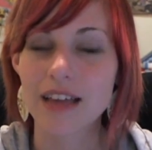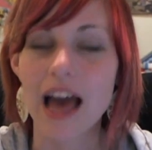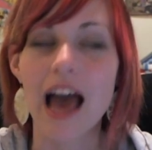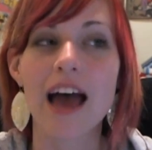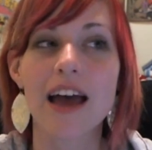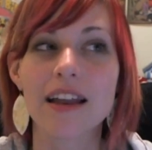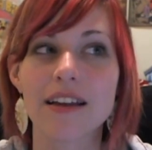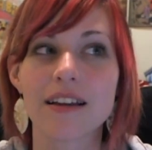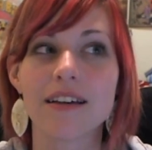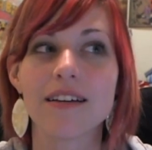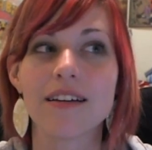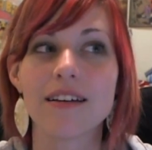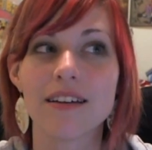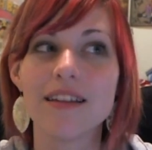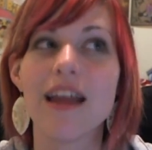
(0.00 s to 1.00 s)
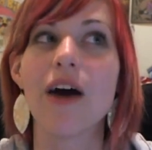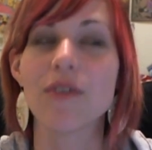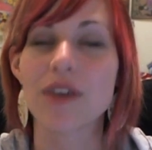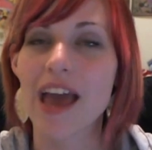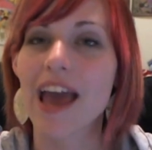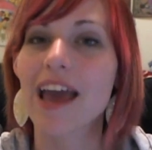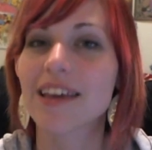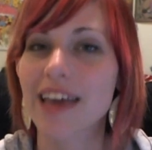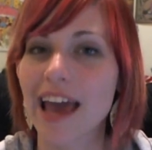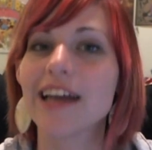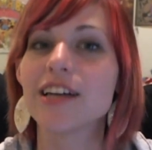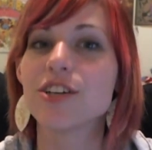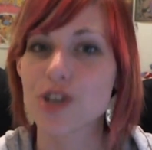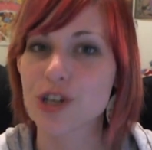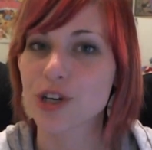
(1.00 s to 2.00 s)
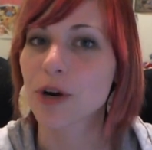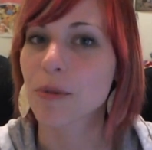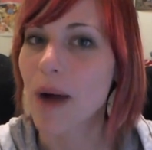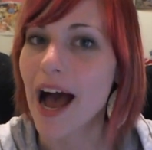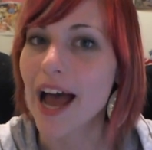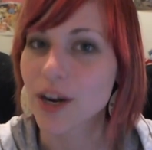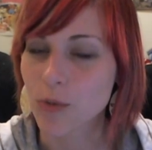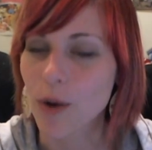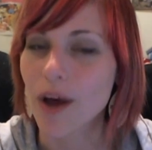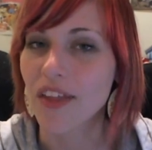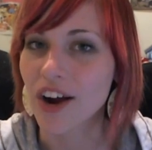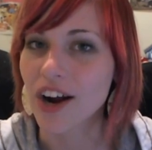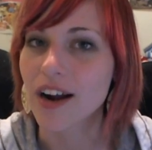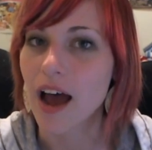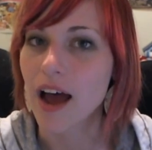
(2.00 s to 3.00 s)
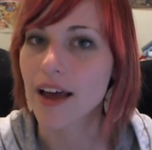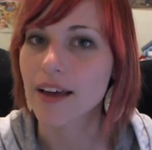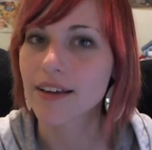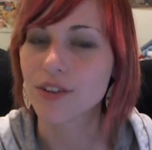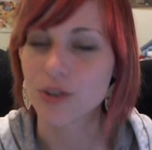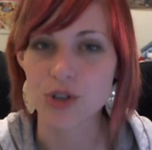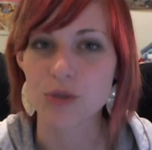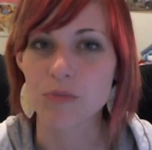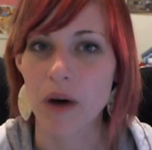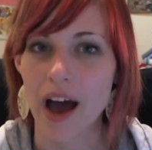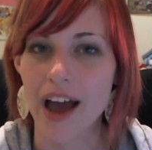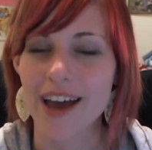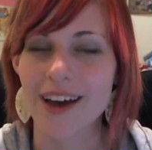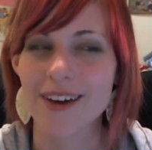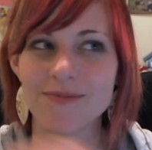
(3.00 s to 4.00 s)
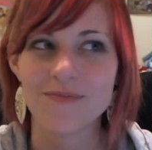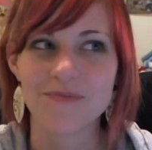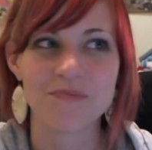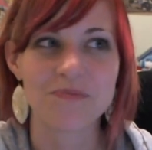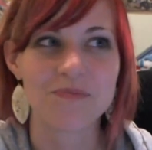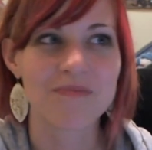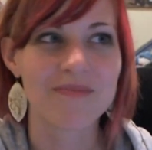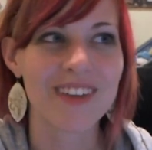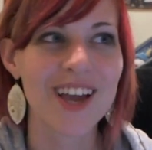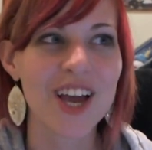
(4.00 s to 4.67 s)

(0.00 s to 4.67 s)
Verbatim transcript: then, you know, ga gauge in your mind whether or not you should buy it.